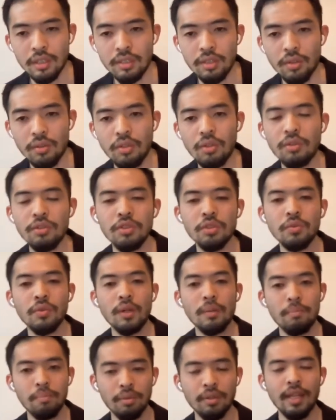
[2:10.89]
So those who
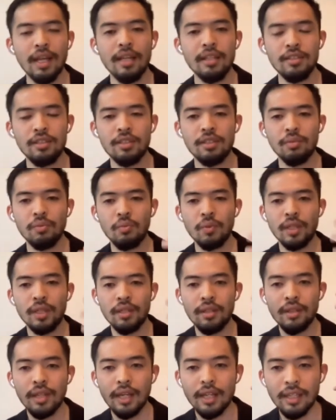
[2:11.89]
are blessed
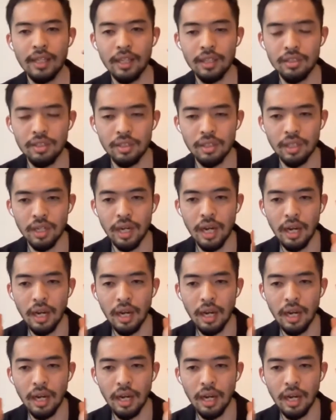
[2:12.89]
with, I guess,